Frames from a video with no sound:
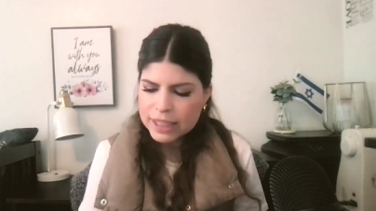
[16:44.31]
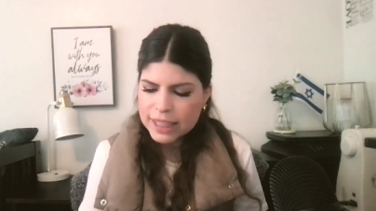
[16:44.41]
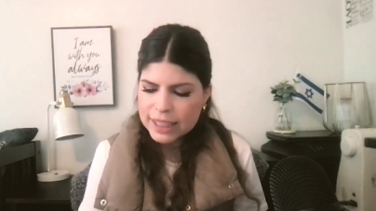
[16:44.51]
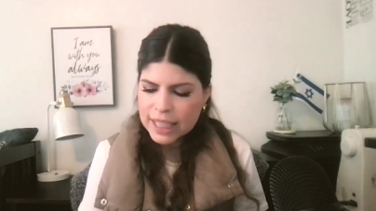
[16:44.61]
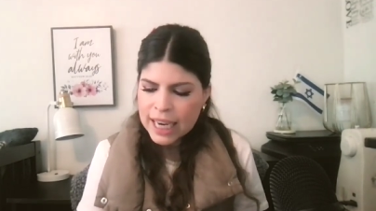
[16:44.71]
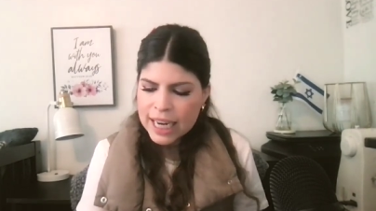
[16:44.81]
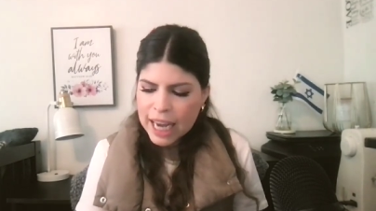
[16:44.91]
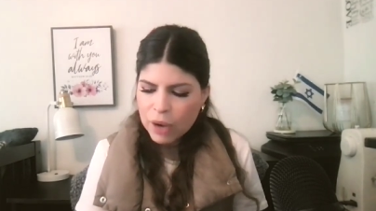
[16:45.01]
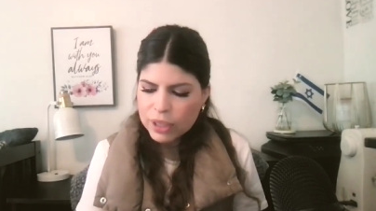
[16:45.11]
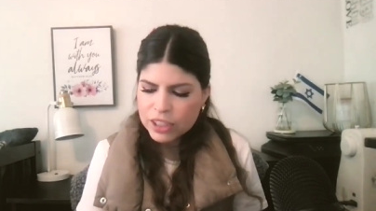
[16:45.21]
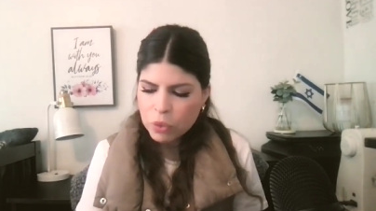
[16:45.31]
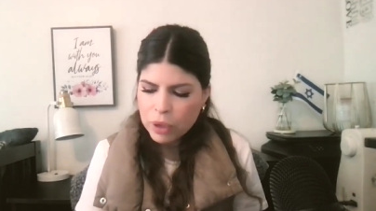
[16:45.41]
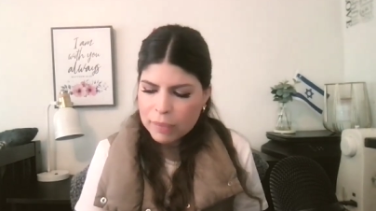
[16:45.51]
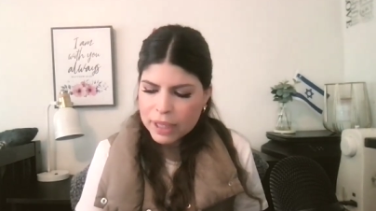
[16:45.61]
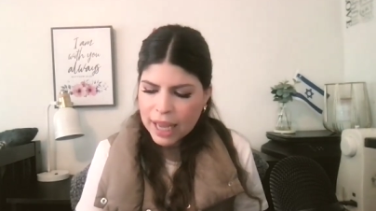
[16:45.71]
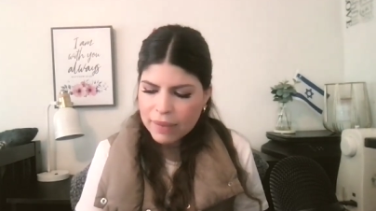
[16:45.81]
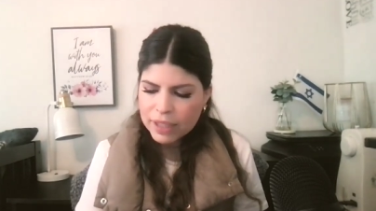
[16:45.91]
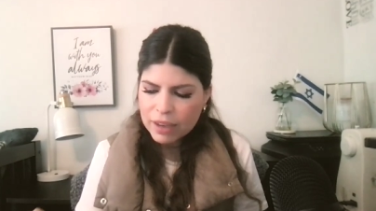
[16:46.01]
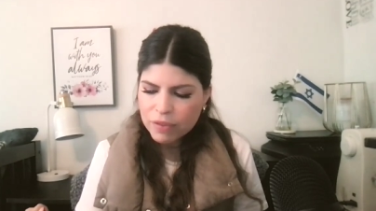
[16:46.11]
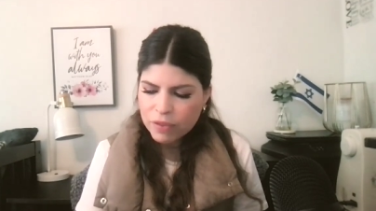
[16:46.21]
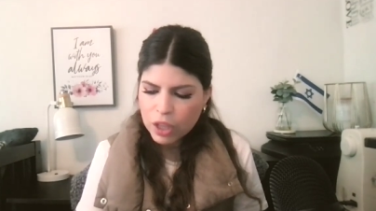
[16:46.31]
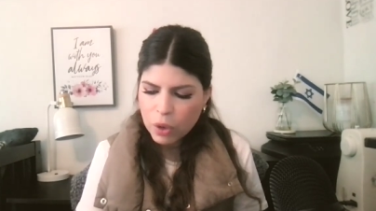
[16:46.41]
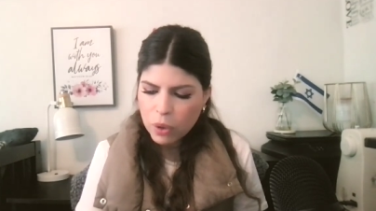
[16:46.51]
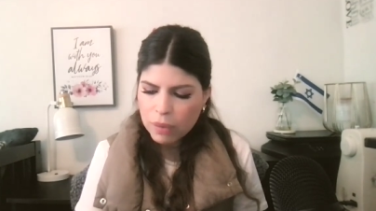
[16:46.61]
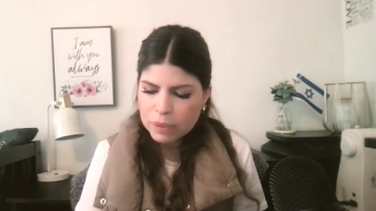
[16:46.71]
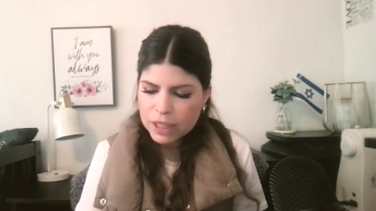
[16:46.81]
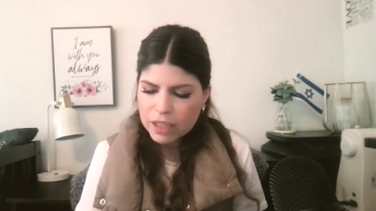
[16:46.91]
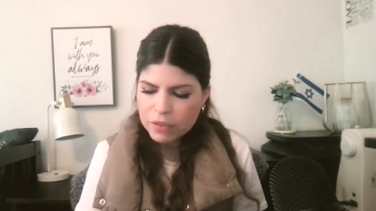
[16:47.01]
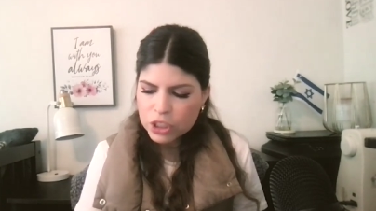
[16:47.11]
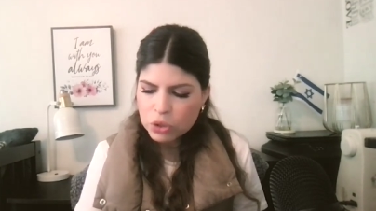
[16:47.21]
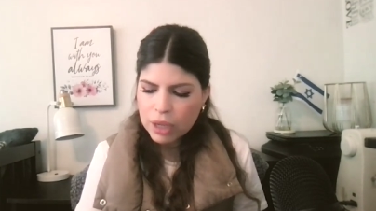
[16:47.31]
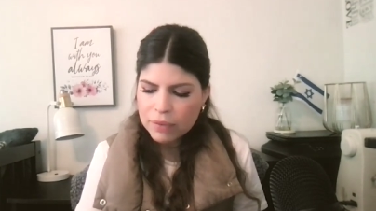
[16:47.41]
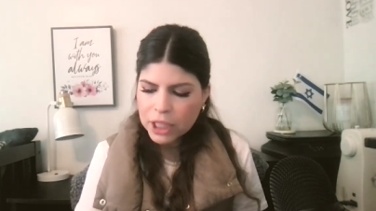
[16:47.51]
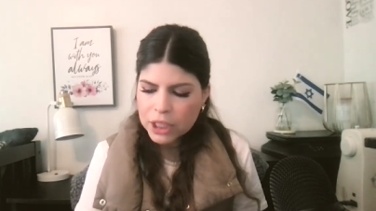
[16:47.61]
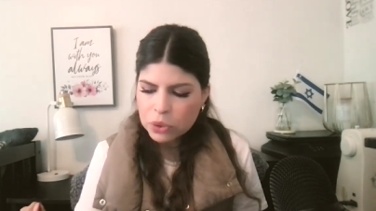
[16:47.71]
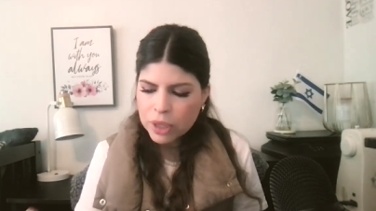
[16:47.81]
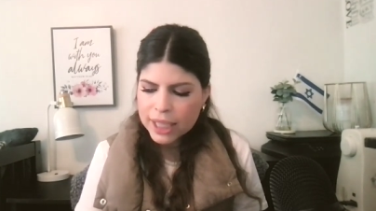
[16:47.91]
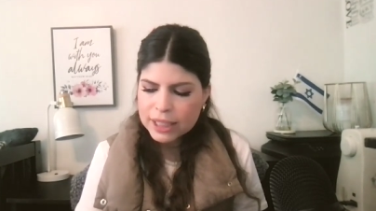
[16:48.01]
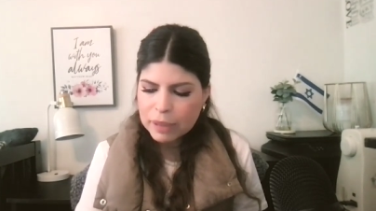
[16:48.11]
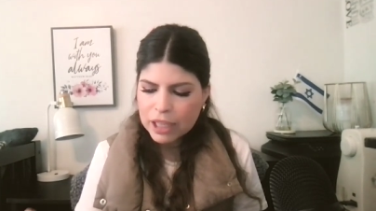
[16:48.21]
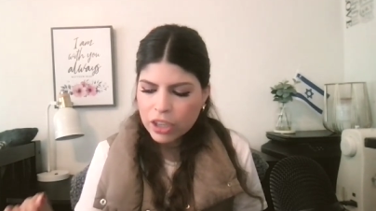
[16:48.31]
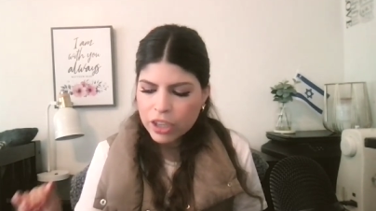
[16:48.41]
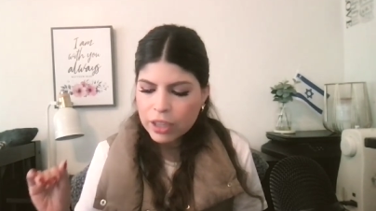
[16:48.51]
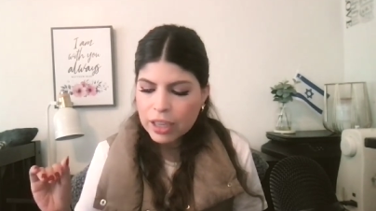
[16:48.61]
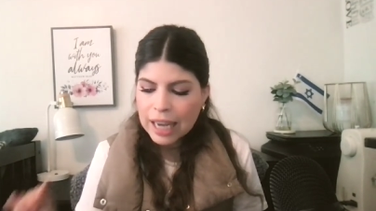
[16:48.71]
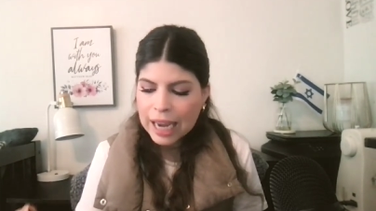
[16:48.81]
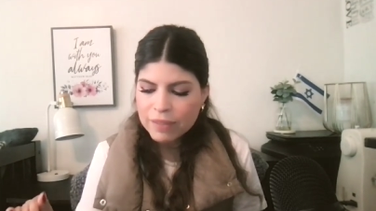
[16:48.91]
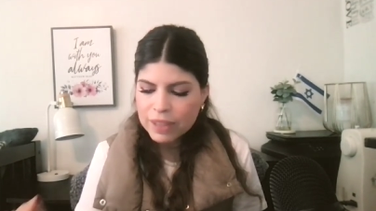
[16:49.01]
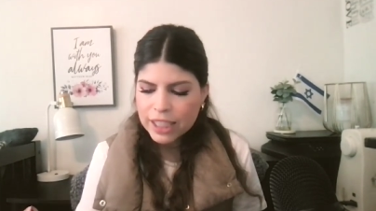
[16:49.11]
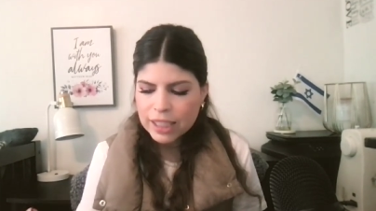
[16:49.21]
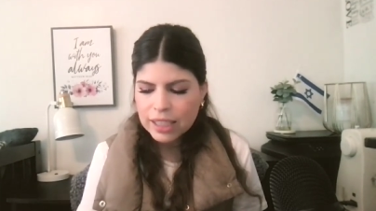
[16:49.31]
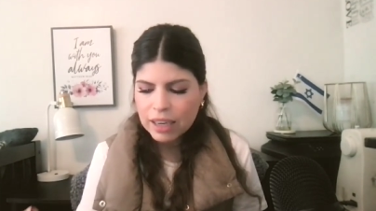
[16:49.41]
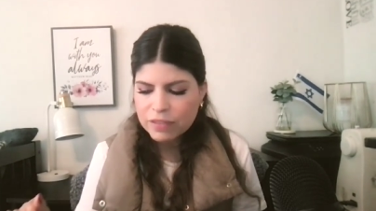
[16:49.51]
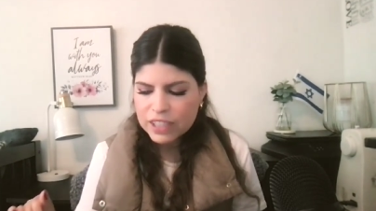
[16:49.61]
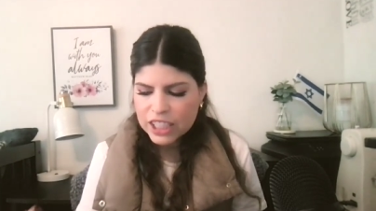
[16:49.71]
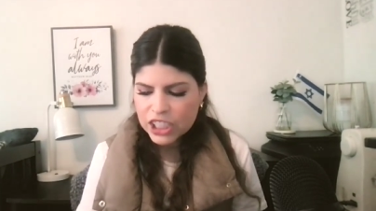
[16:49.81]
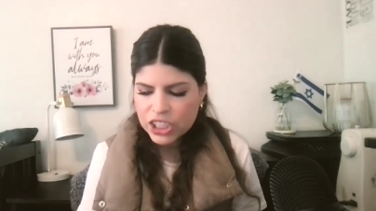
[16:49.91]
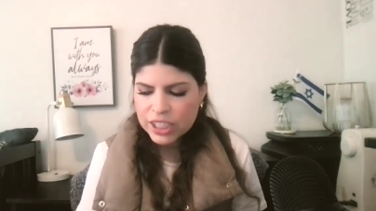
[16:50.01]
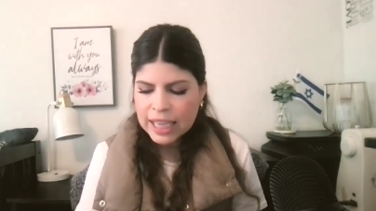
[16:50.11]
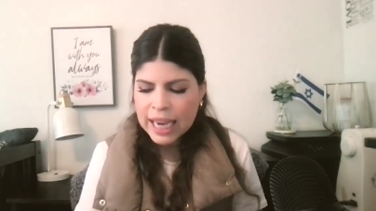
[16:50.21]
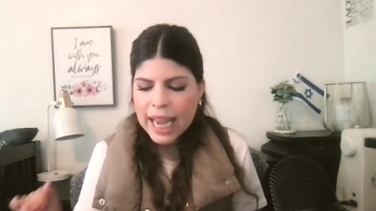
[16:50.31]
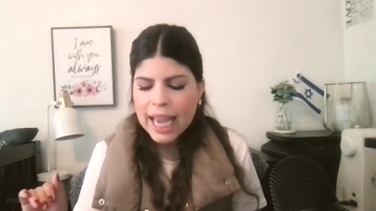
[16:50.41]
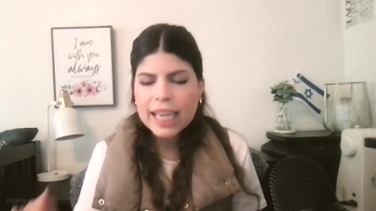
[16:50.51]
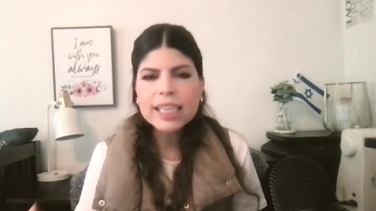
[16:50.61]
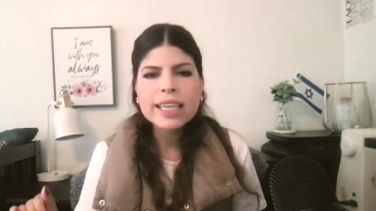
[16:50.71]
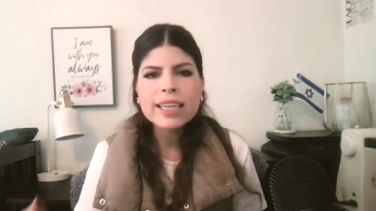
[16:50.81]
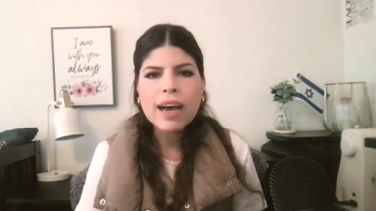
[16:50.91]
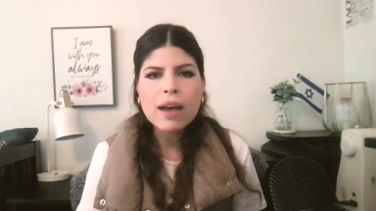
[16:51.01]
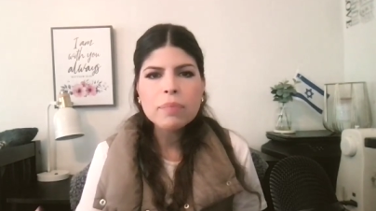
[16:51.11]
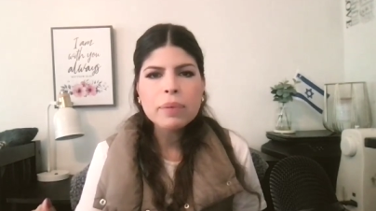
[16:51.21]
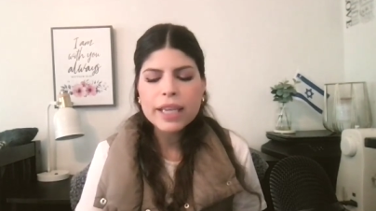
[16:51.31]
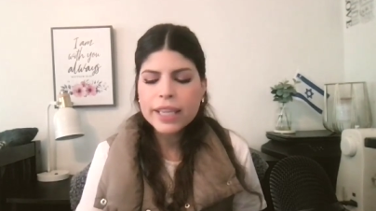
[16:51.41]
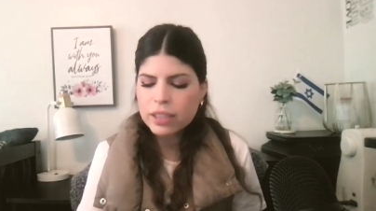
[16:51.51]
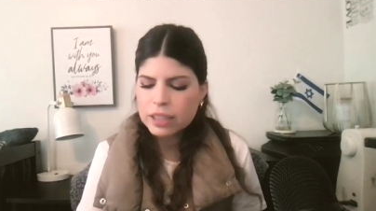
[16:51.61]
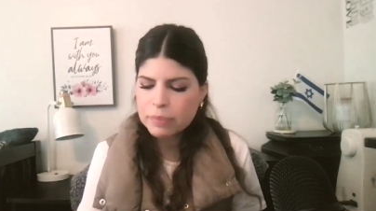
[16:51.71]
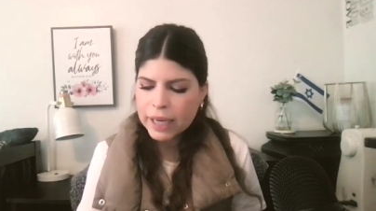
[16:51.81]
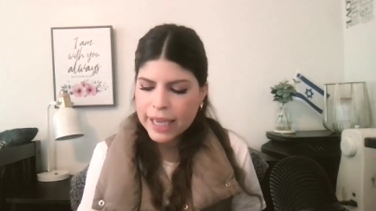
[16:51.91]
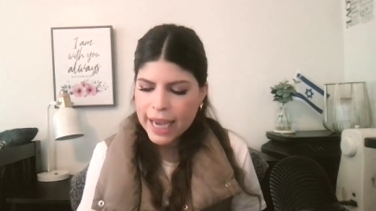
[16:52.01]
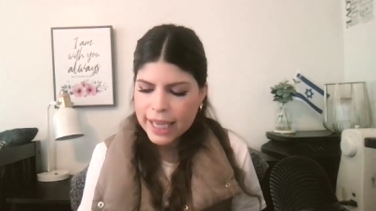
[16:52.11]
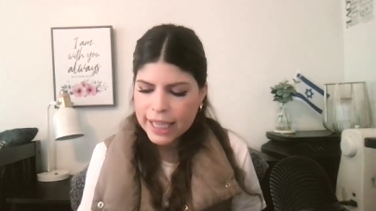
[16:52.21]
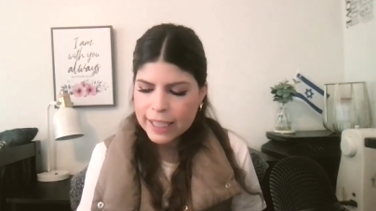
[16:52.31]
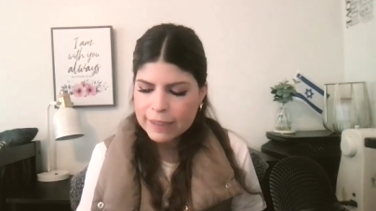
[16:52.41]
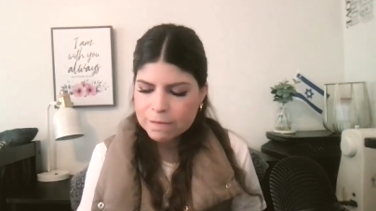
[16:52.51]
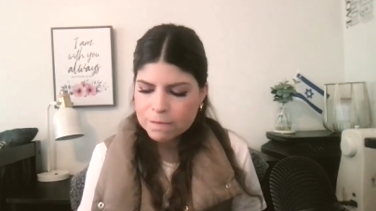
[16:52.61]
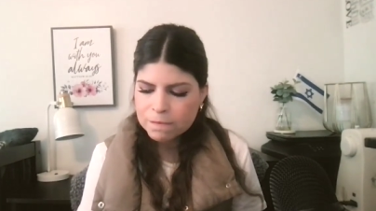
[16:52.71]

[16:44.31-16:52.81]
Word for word: It says, "Now as a woman having a flow of blood for 12 years, who had spent all her livelihood on physicians and could not be healed by any,